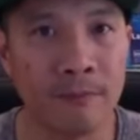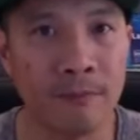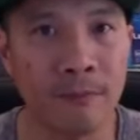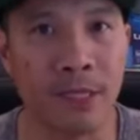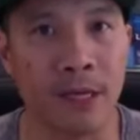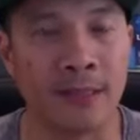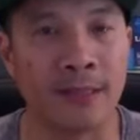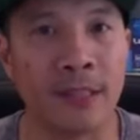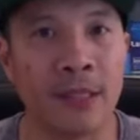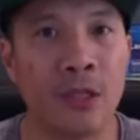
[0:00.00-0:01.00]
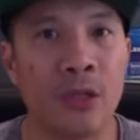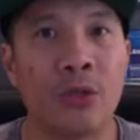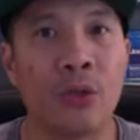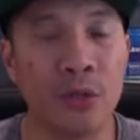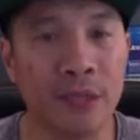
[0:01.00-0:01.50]
Because
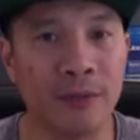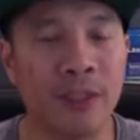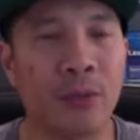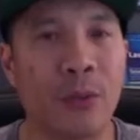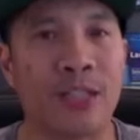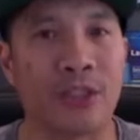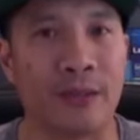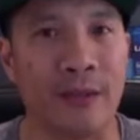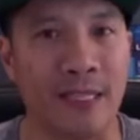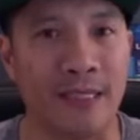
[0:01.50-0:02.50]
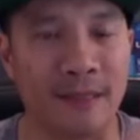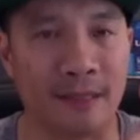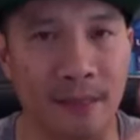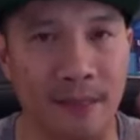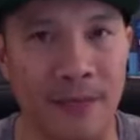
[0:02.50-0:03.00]
you give the direction, right?
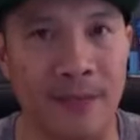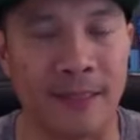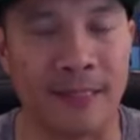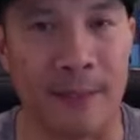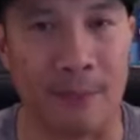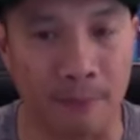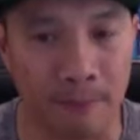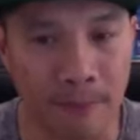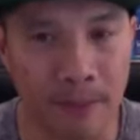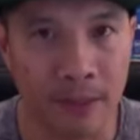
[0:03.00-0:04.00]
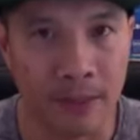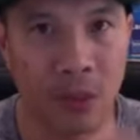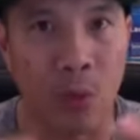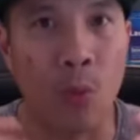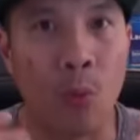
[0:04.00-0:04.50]
Let me give you an example.
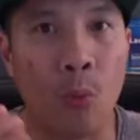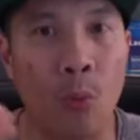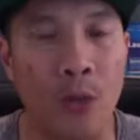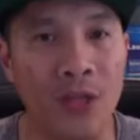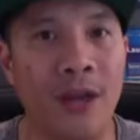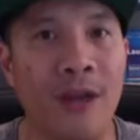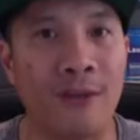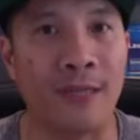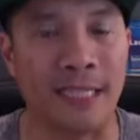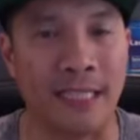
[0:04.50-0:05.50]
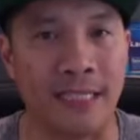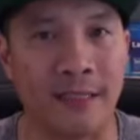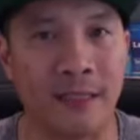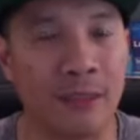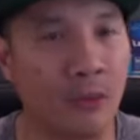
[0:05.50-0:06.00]
So when you have a lead,
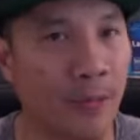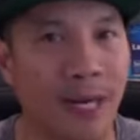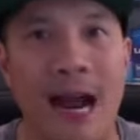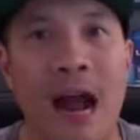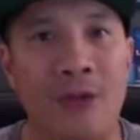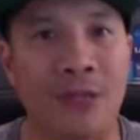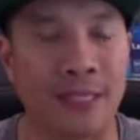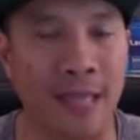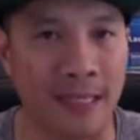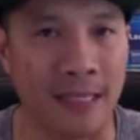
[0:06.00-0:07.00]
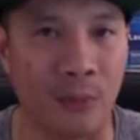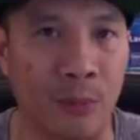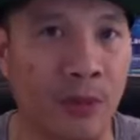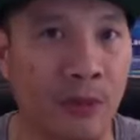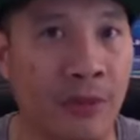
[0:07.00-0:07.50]
no matter how you get that lead,
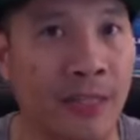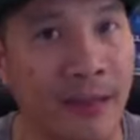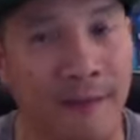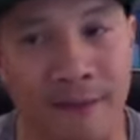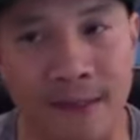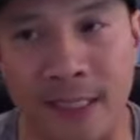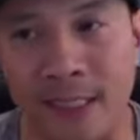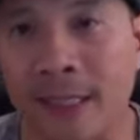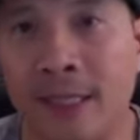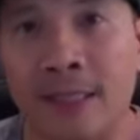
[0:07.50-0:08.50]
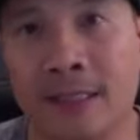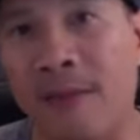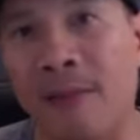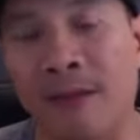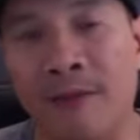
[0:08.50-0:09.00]
whether you're canvassing,
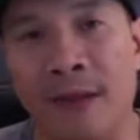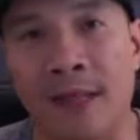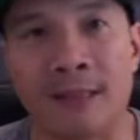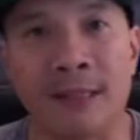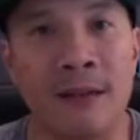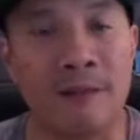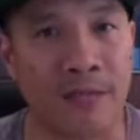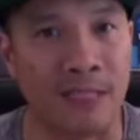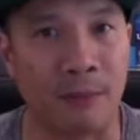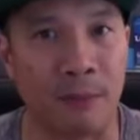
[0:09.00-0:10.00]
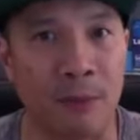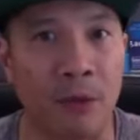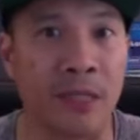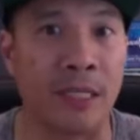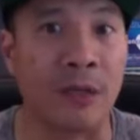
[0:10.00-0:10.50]
tabling events, Facebook
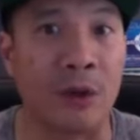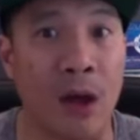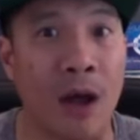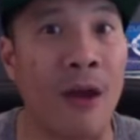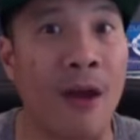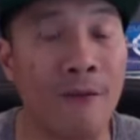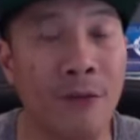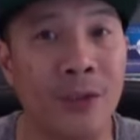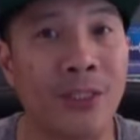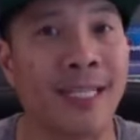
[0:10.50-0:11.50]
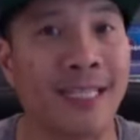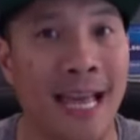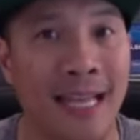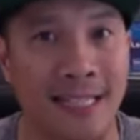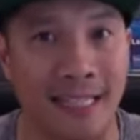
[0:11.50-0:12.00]
marketing, however you get
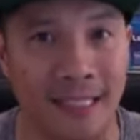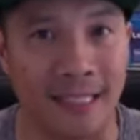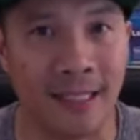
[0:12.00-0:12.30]
that lead,